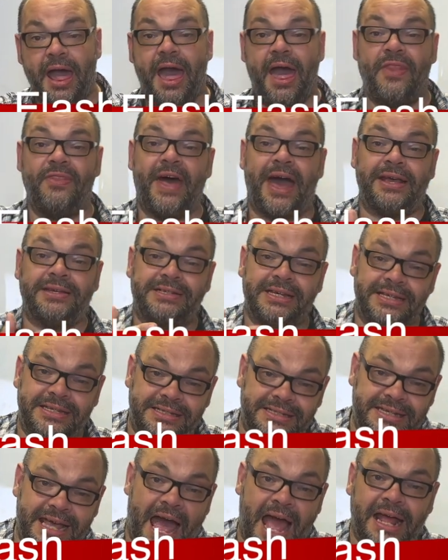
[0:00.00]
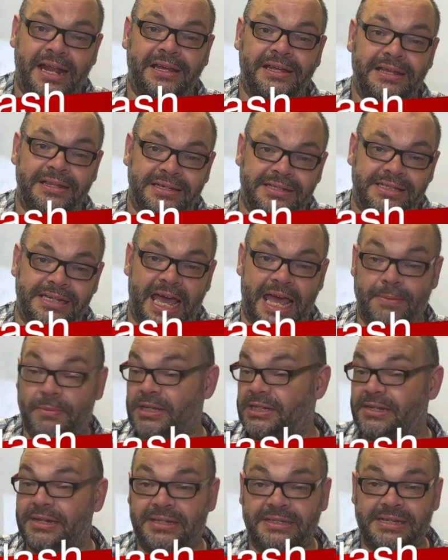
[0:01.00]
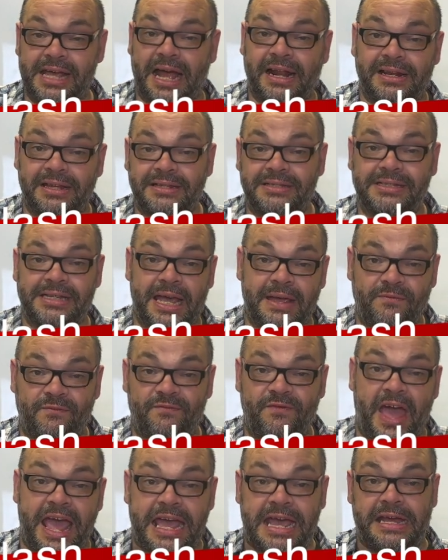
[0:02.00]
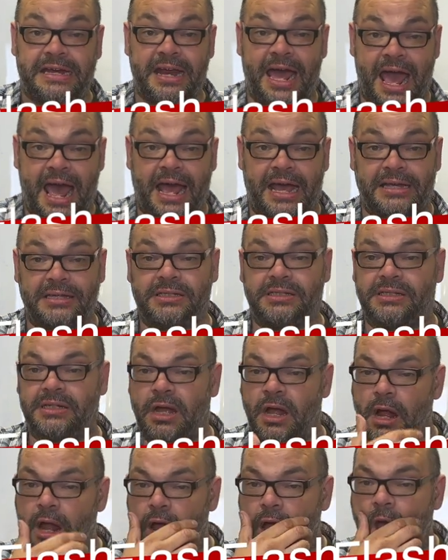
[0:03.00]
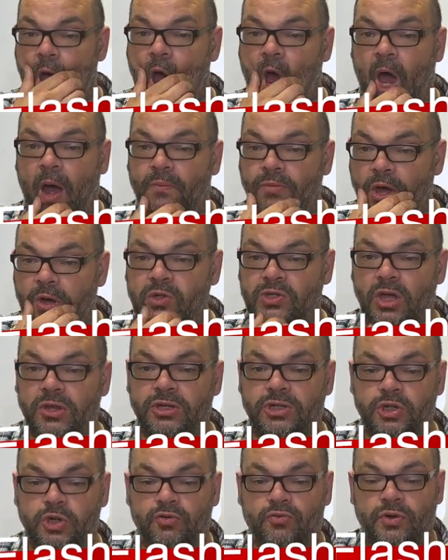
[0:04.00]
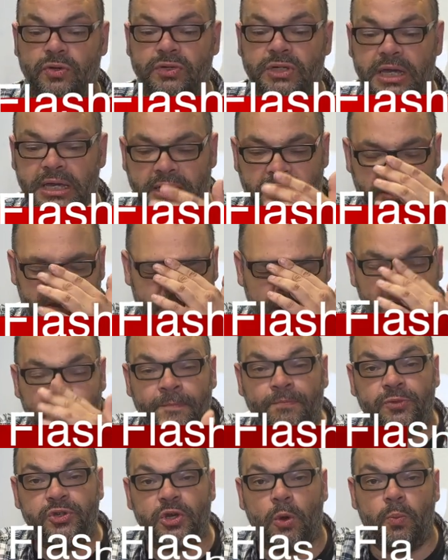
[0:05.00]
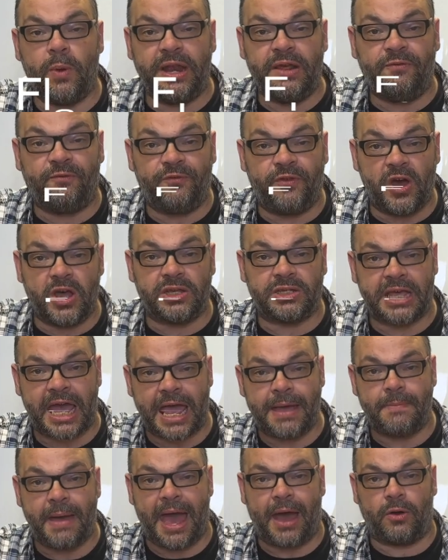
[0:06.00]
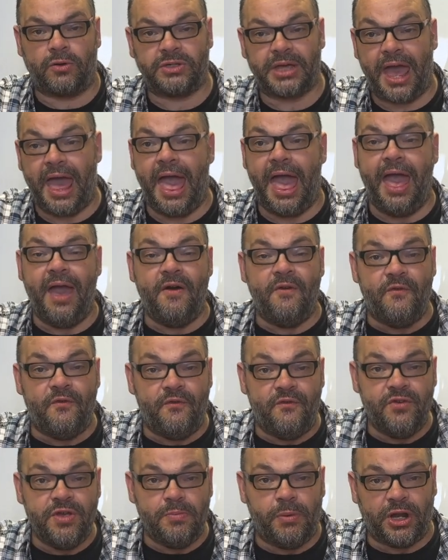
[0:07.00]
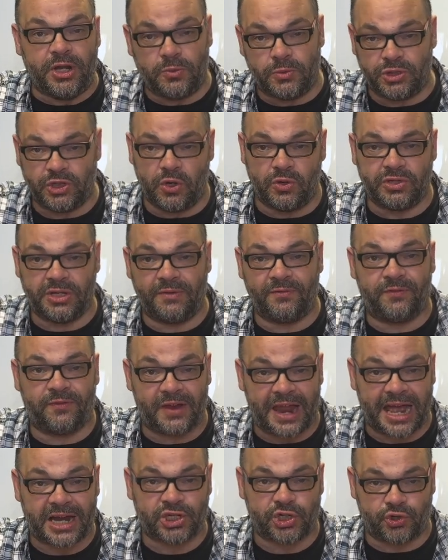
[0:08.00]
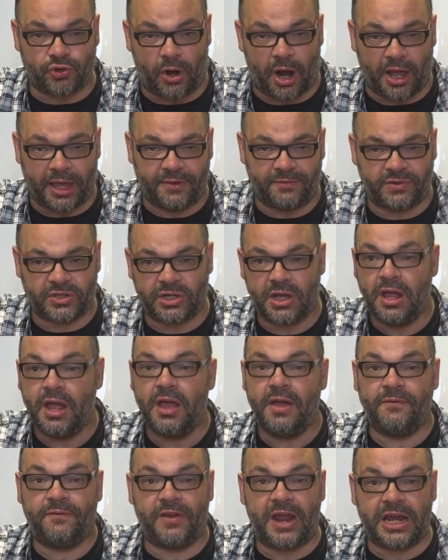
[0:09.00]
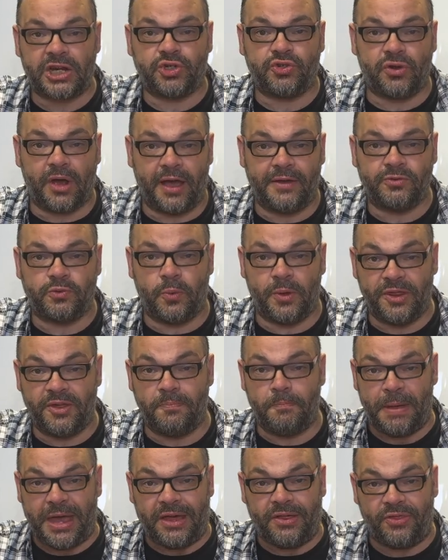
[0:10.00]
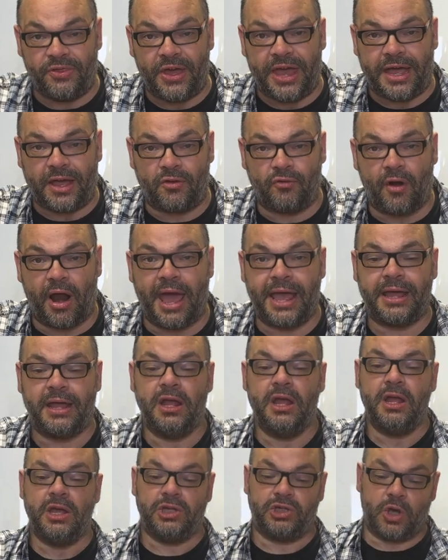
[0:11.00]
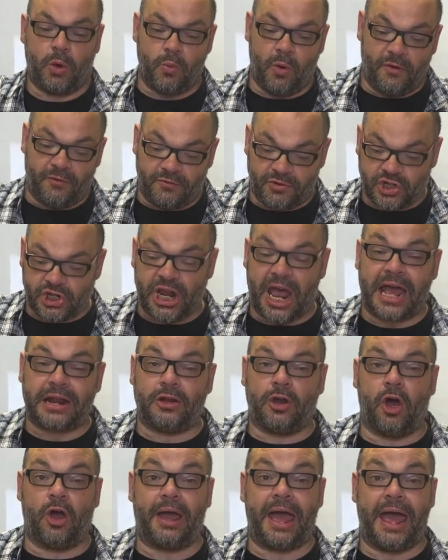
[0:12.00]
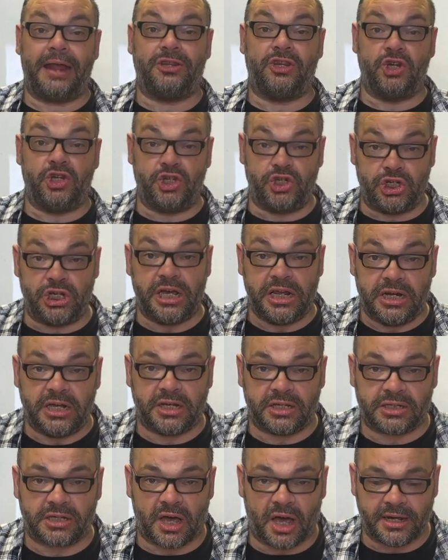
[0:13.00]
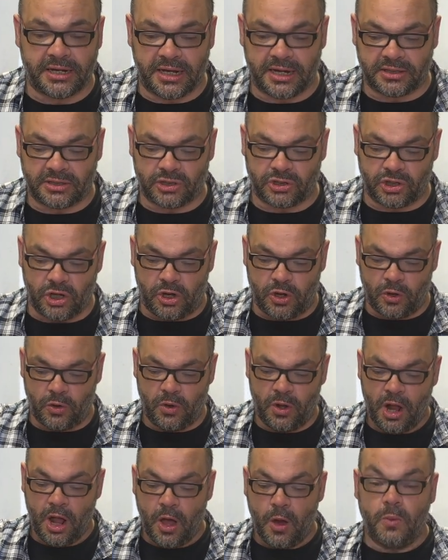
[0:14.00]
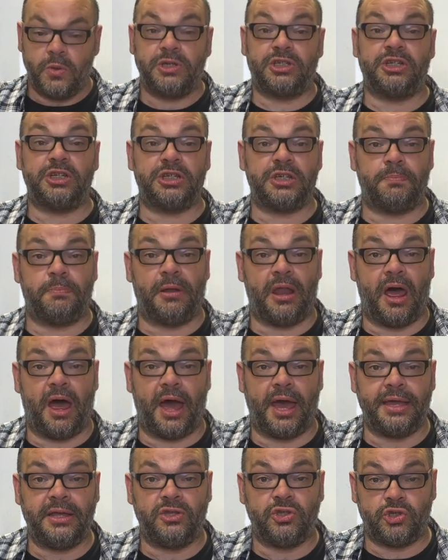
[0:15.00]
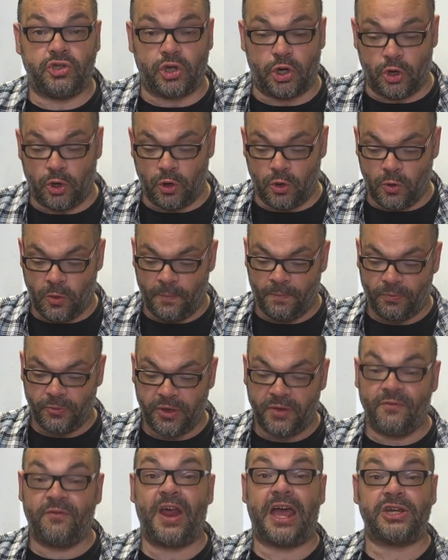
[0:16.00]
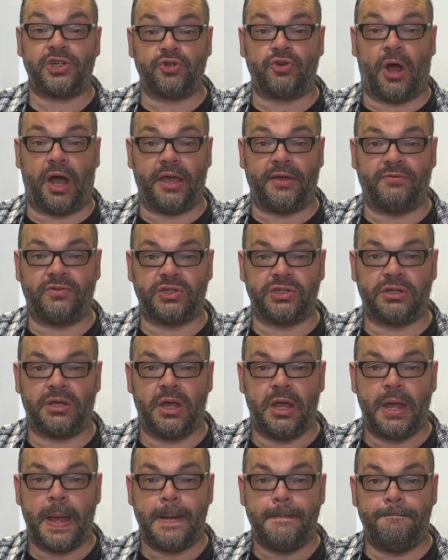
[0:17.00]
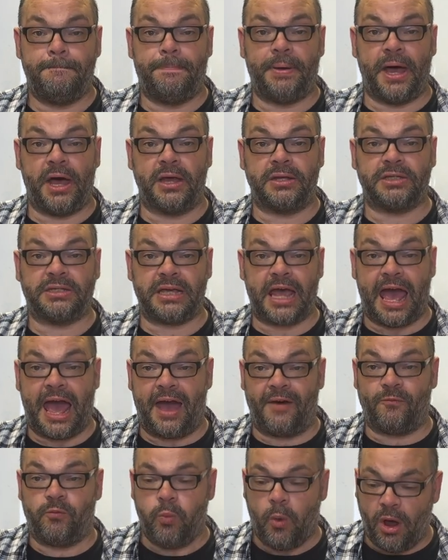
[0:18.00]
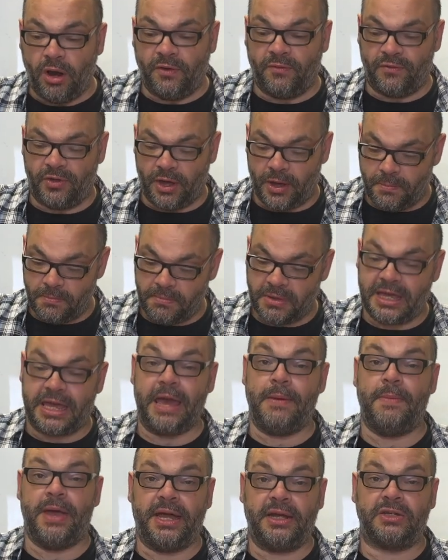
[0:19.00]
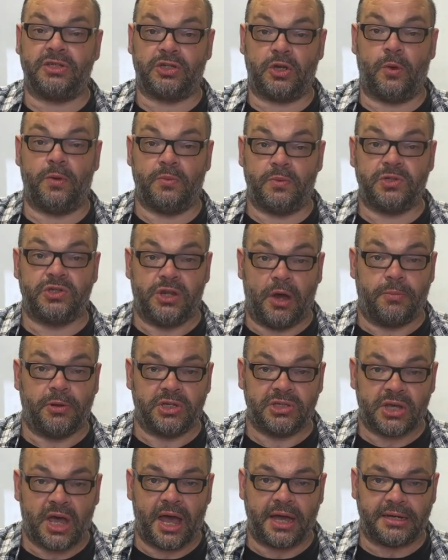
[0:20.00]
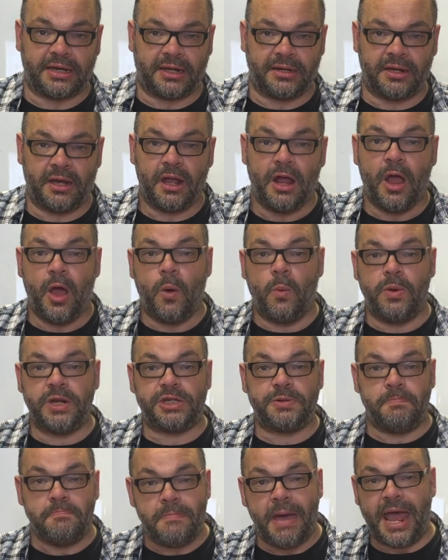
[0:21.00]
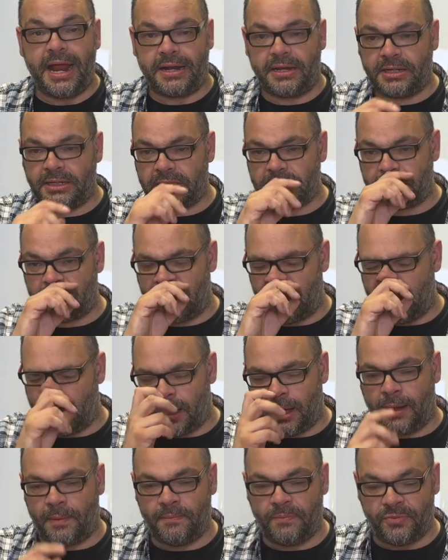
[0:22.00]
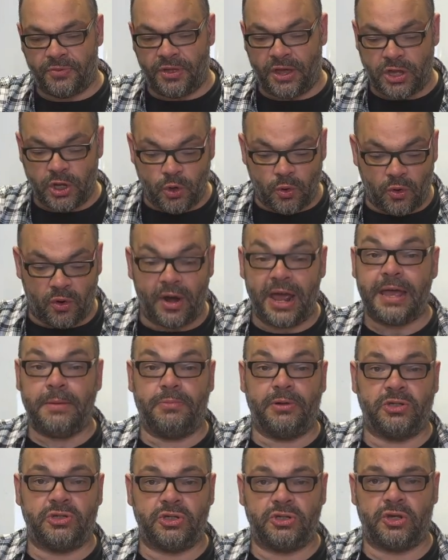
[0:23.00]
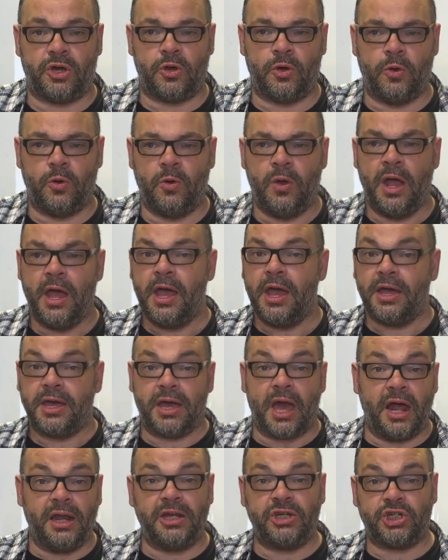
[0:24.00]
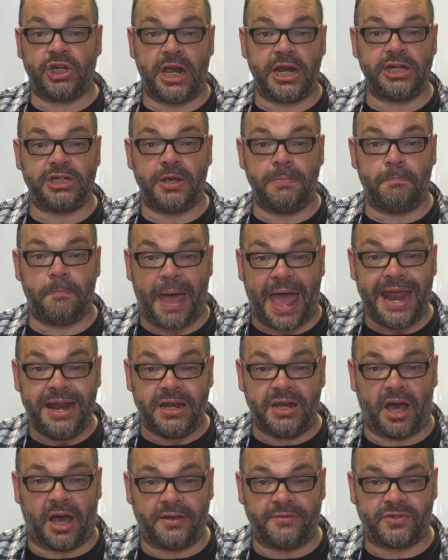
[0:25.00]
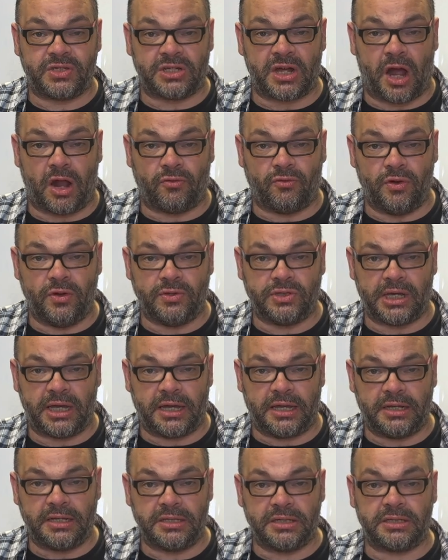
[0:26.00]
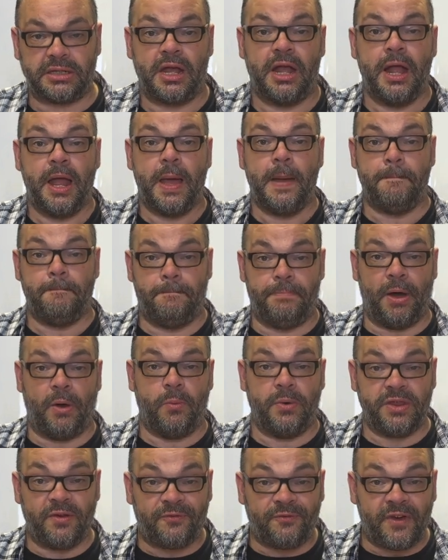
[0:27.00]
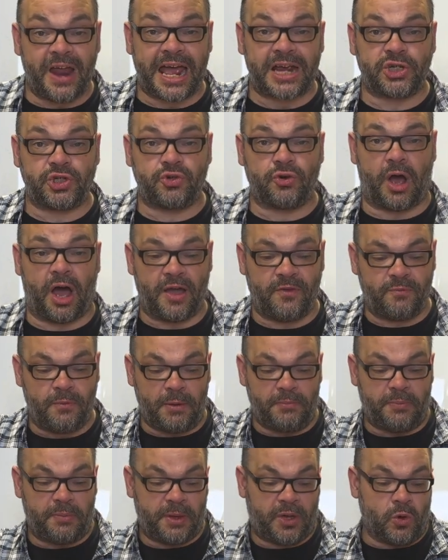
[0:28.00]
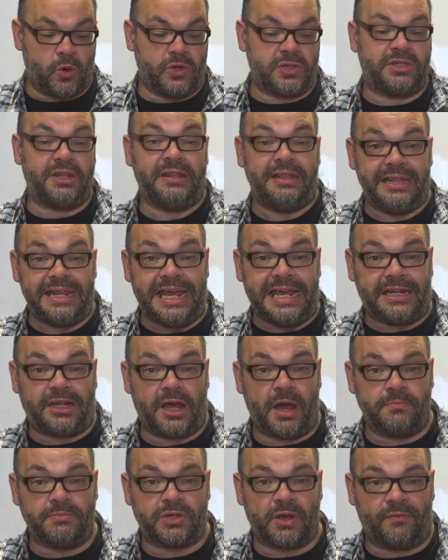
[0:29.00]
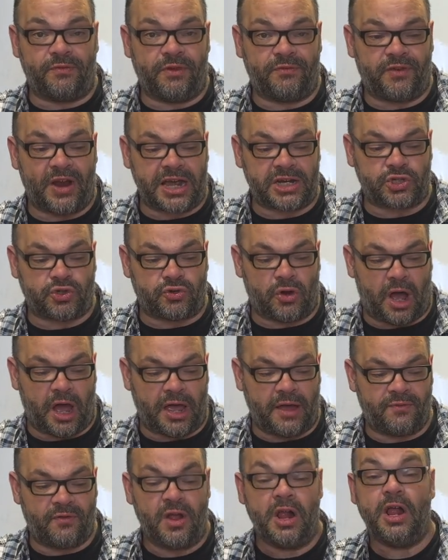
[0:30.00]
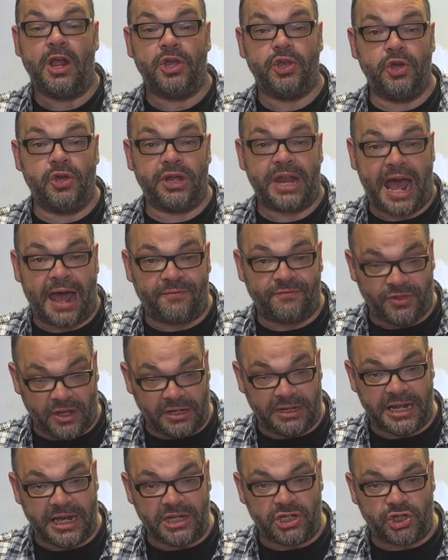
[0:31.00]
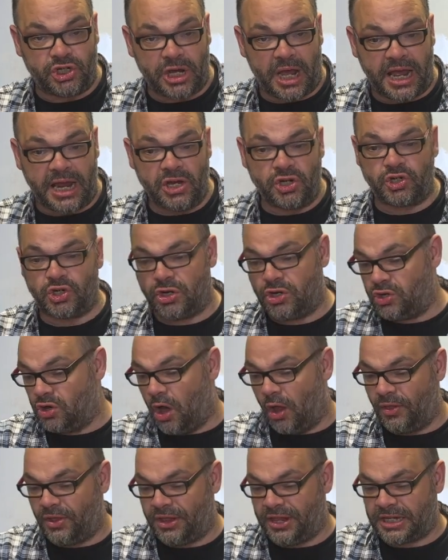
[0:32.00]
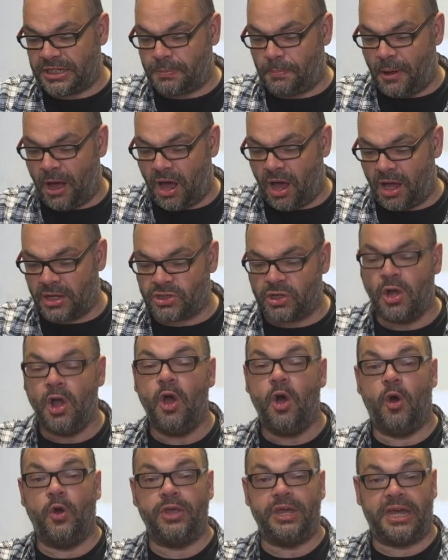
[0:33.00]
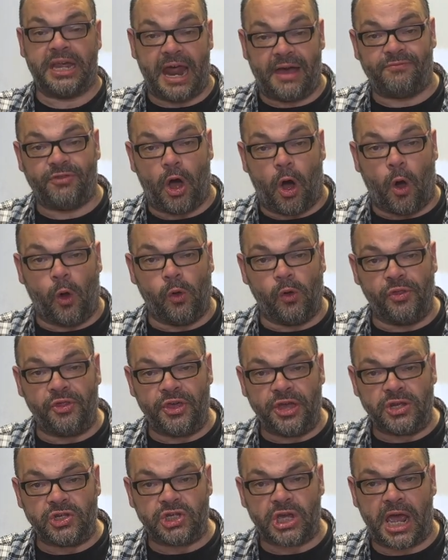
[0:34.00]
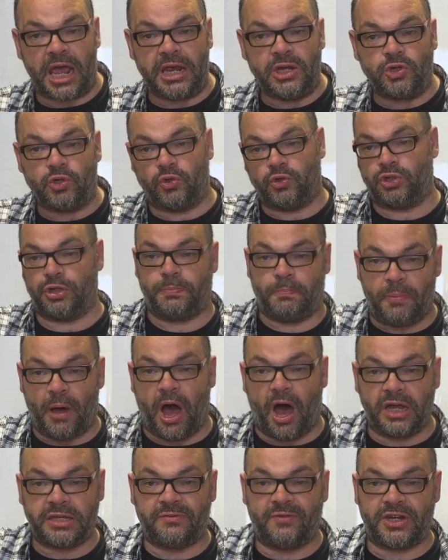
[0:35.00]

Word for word: And that is exactly the same. It's in exactly the same vein as uh, those other two routines. So when it first came out, everybody was using flash drives. Flash drives were the big thing, right? So what Chad Long had the genius idea to do was to supply two flash drives but have one of them gimmicked so it was double-sided, which meant um, that you were able to do color-changing penknife style routines but with a flash drive. But because the lid comes off the flash drive, you could have the lid change and not this part, or you could have the whole thing change, or just part of